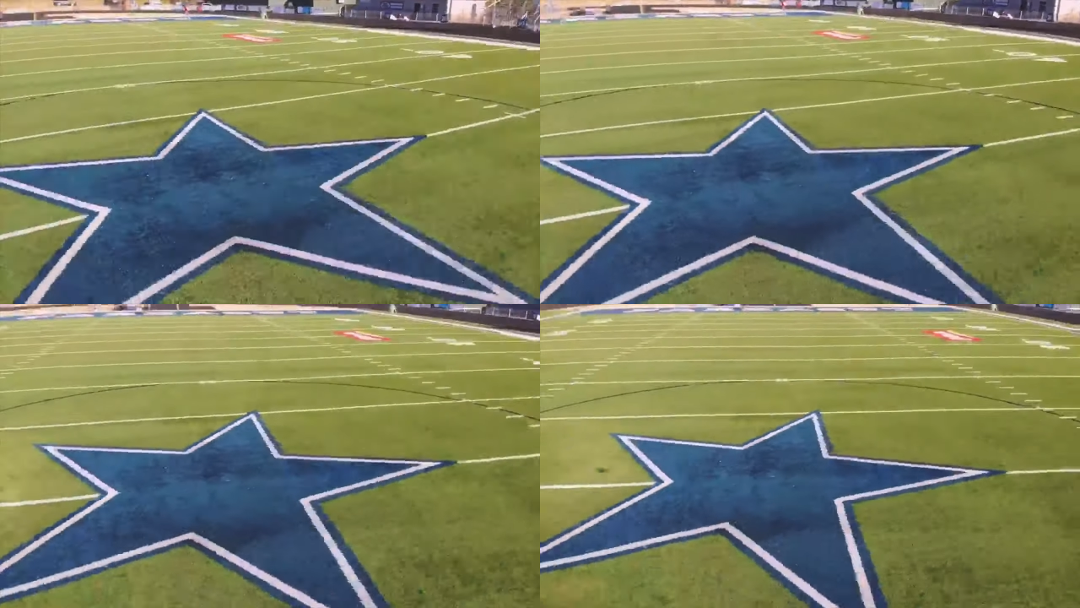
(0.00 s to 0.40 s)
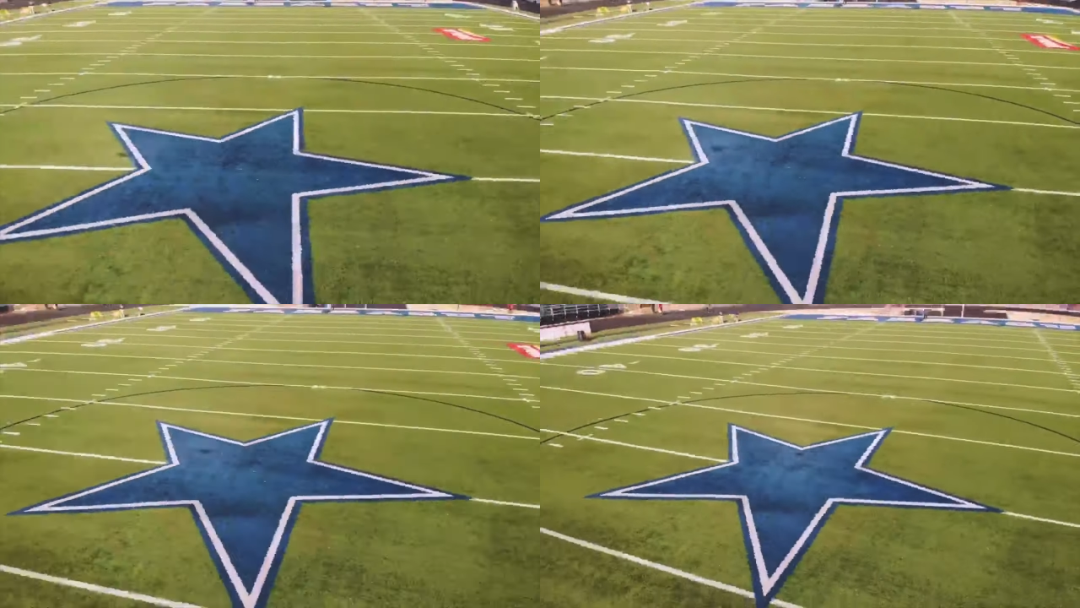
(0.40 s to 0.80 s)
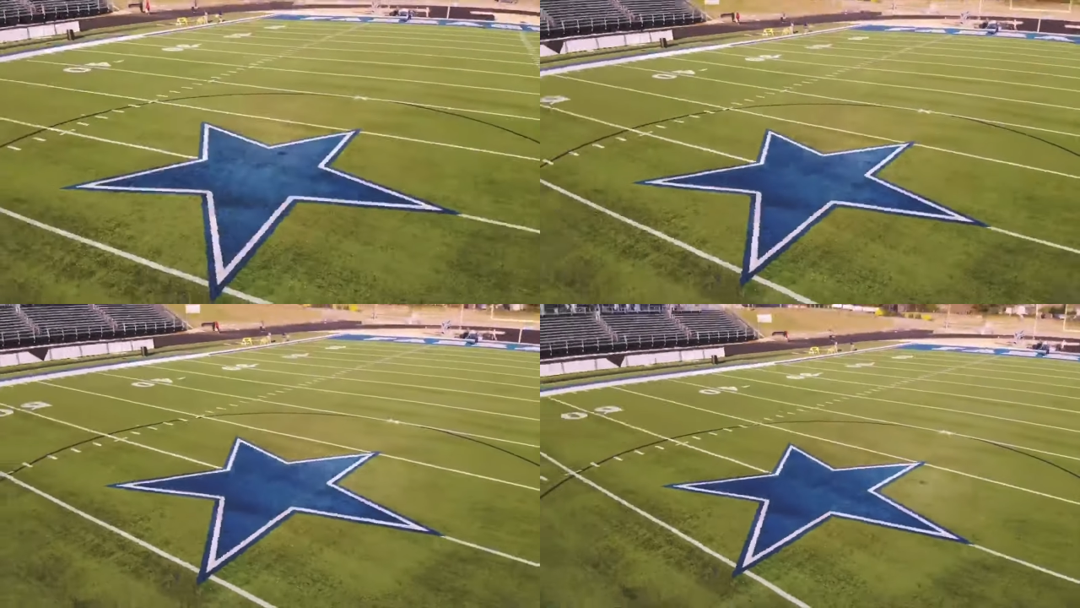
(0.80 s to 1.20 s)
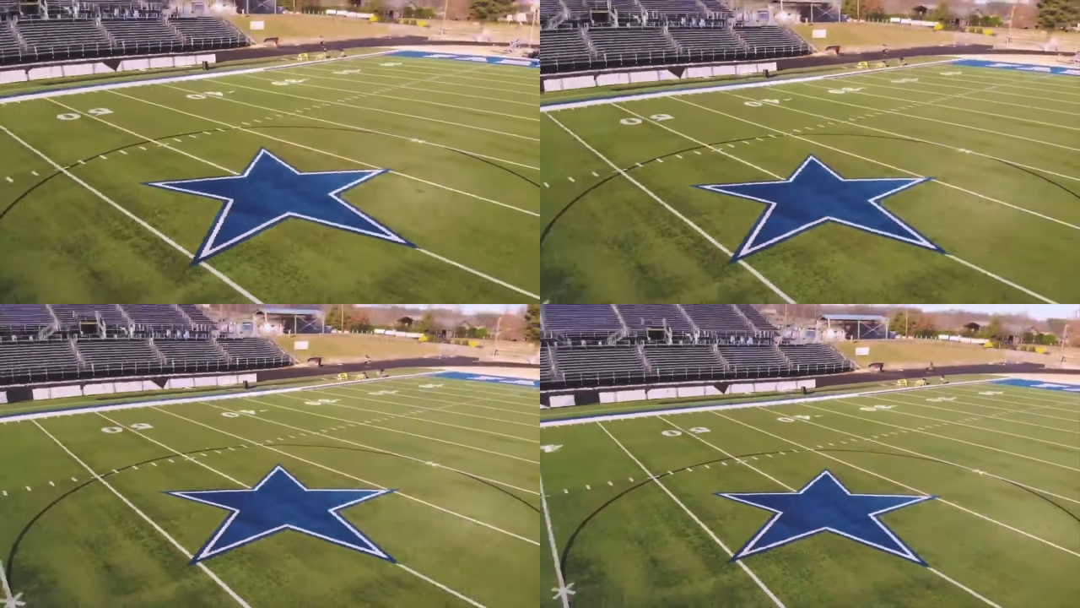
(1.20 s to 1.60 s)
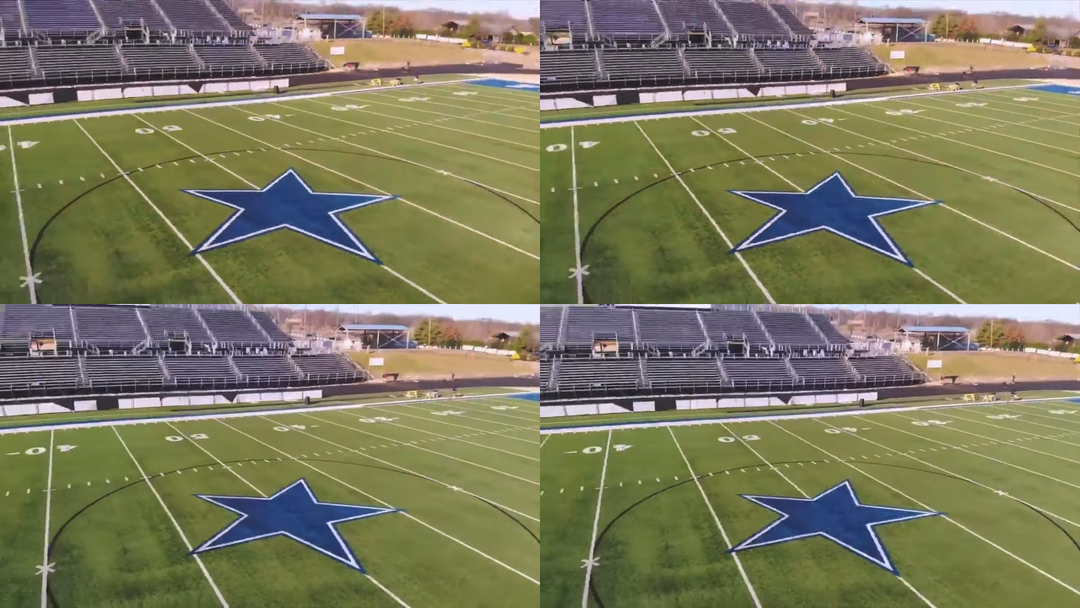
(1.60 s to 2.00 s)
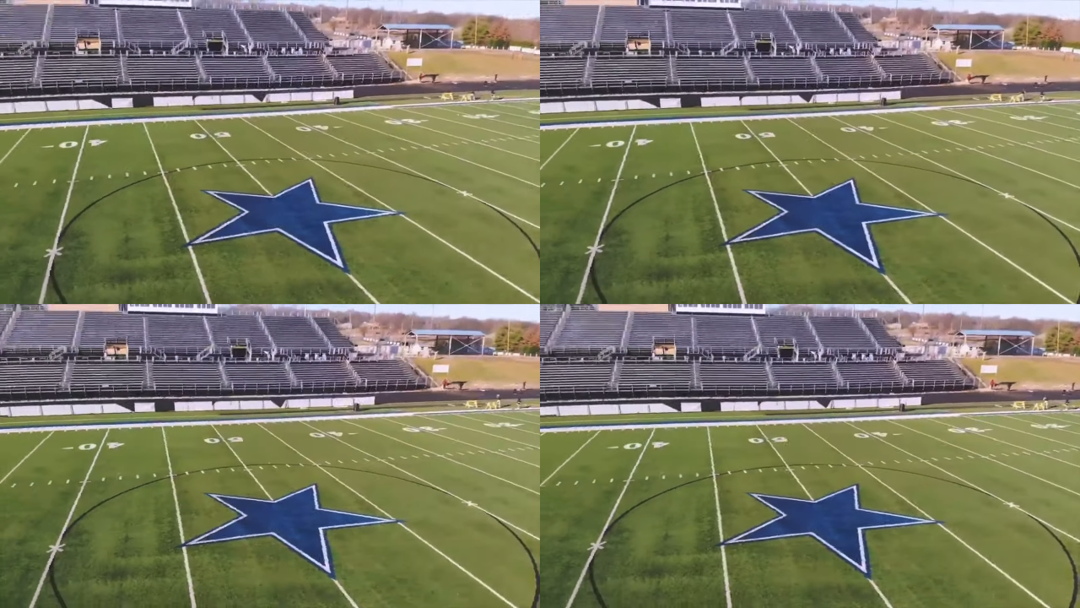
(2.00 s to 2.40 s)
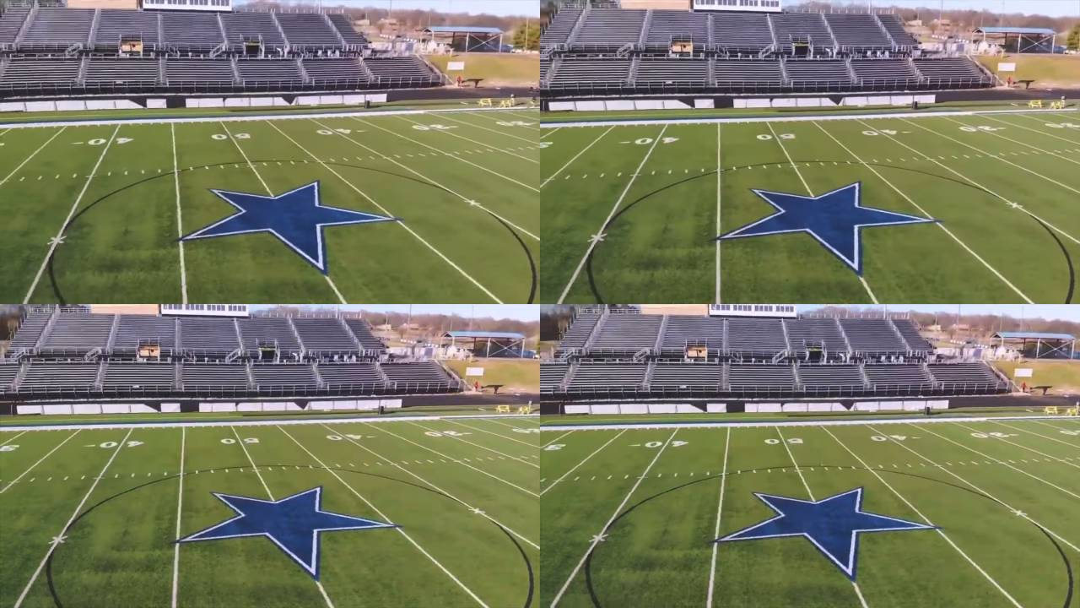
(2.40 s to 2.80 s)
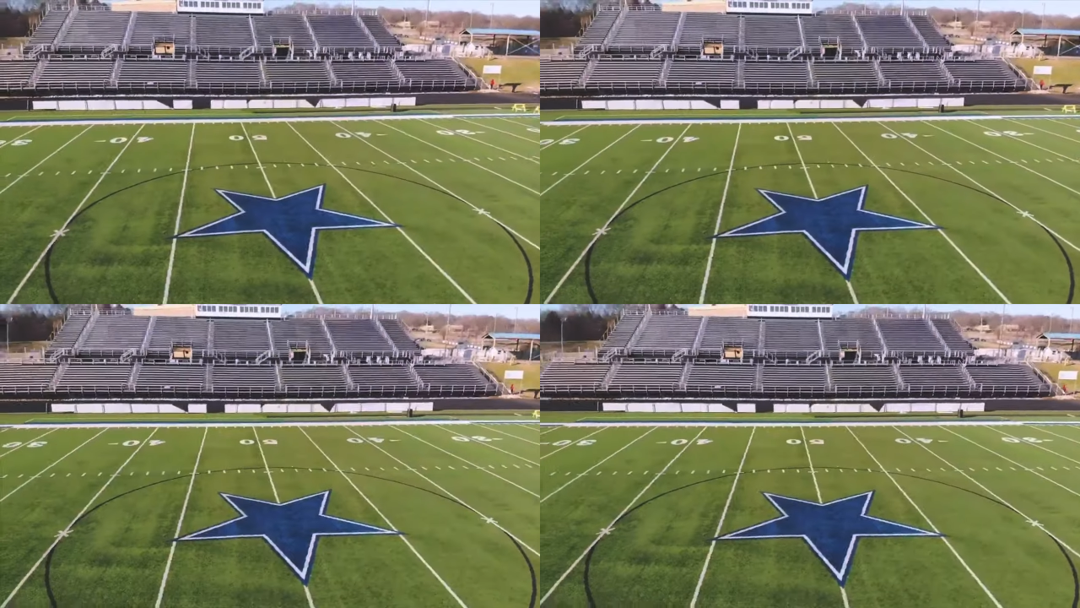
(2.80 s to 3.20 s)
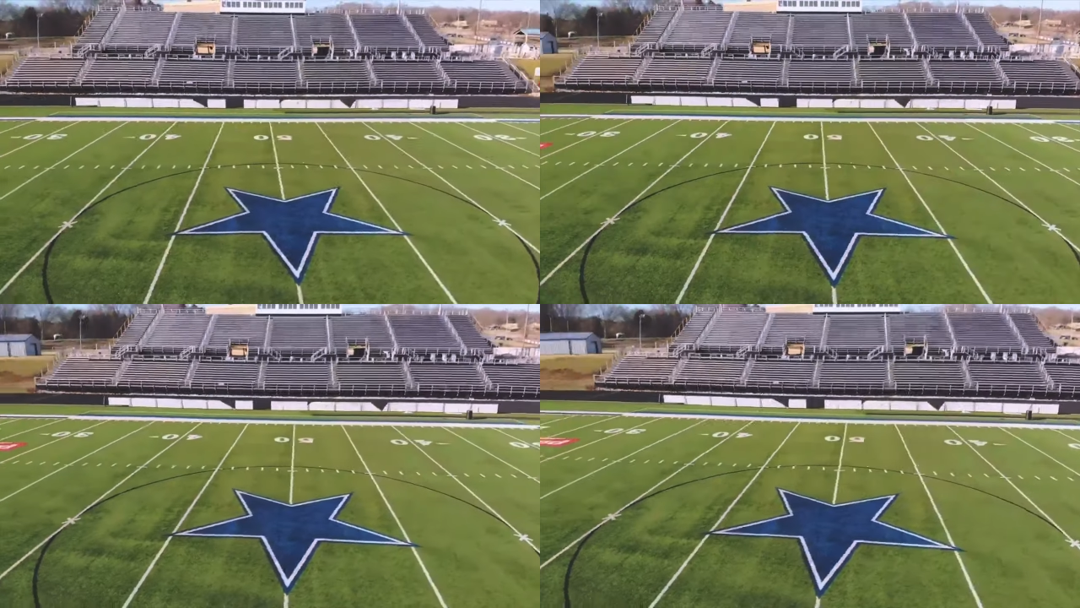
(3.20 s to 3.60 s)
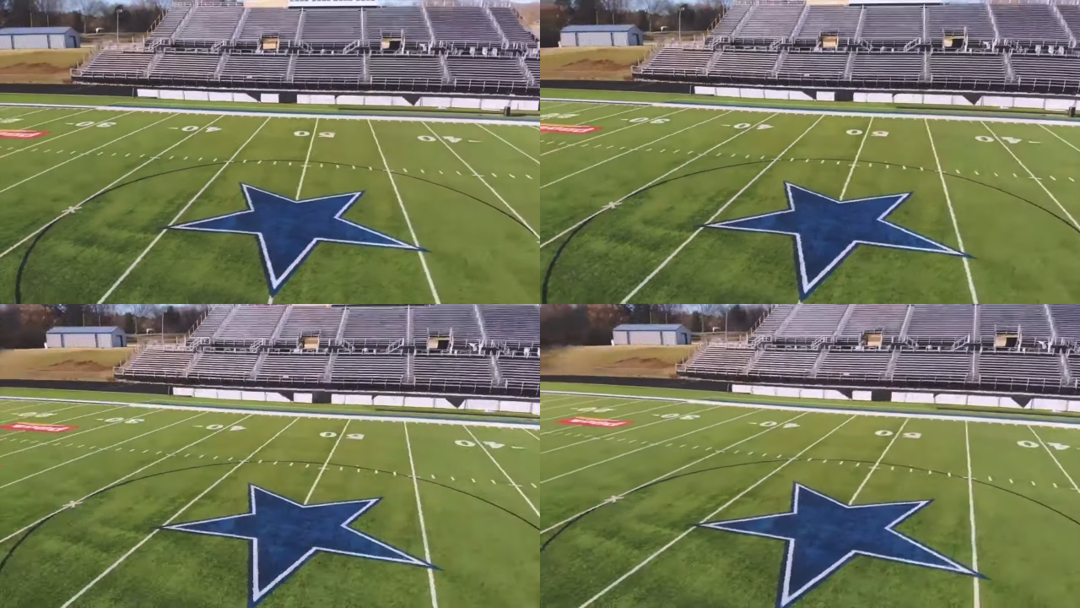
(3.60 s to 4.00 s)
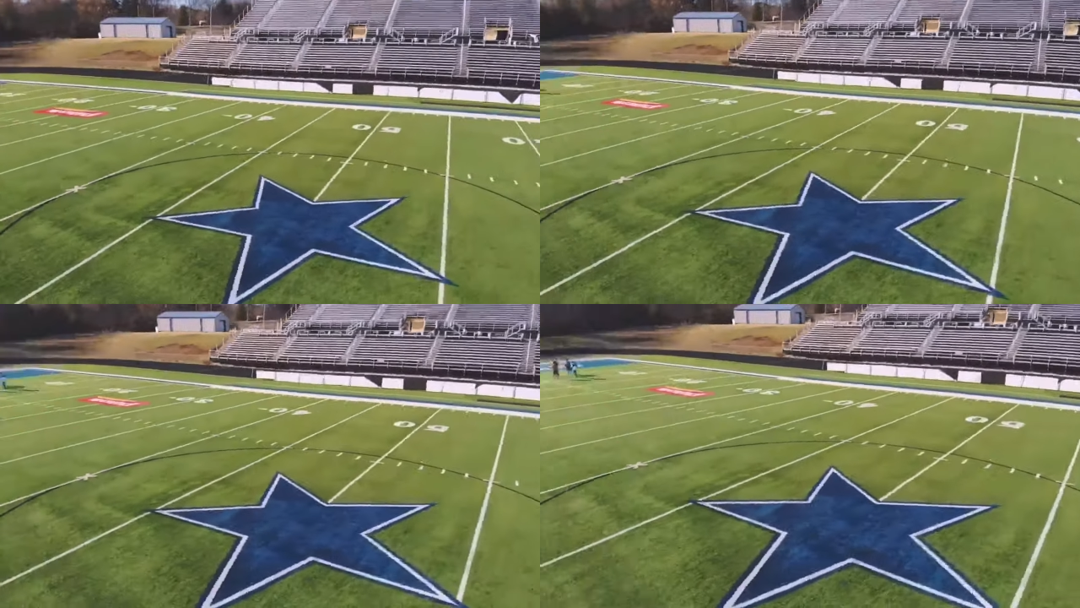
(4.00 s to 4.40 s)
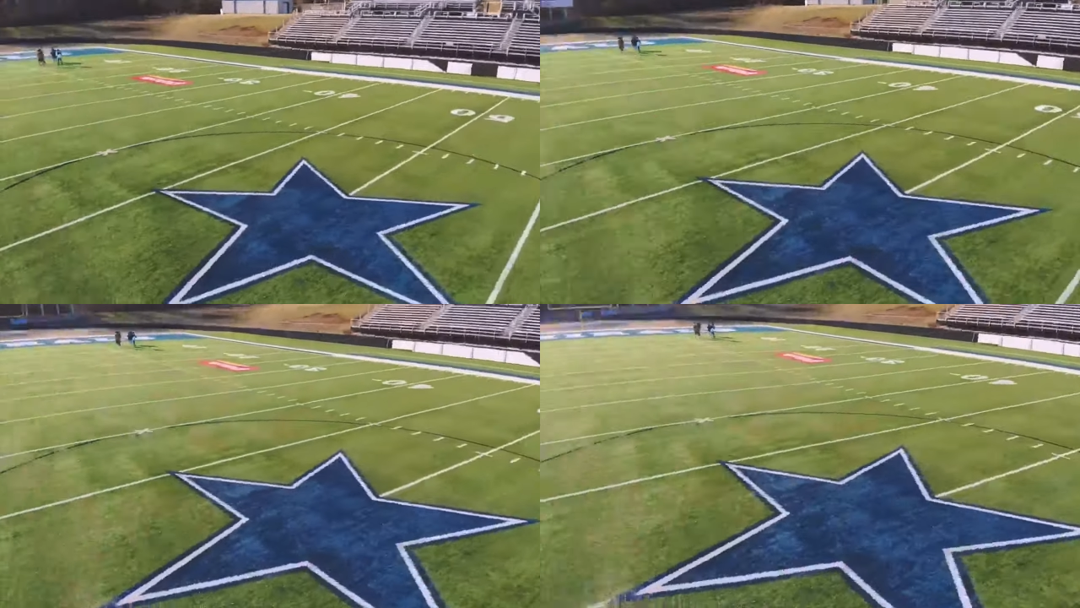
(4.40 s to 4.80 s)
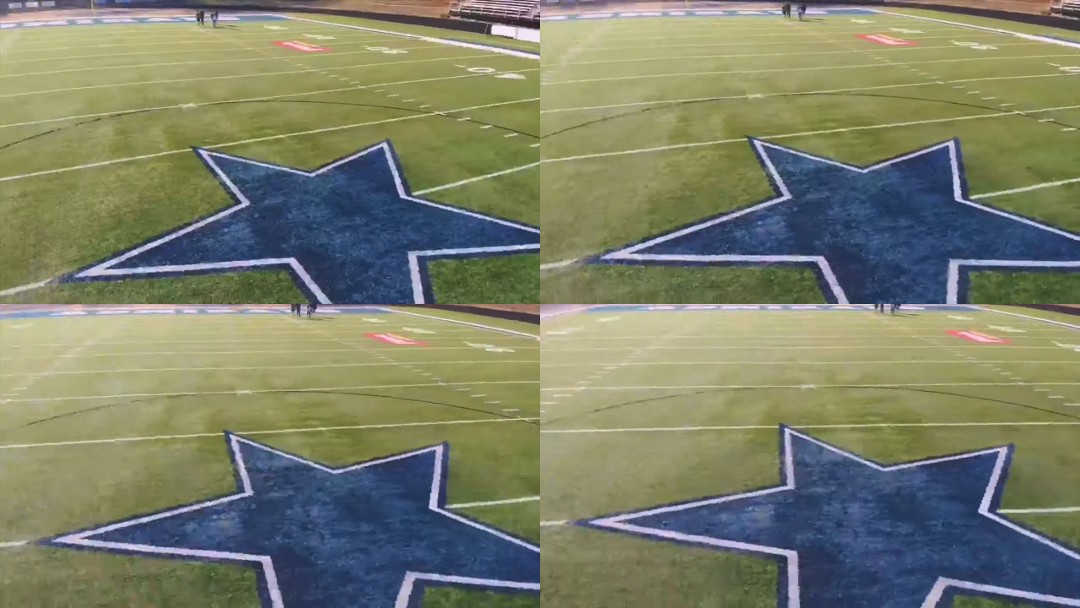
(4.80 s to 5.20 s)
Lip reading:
(no speaker visible)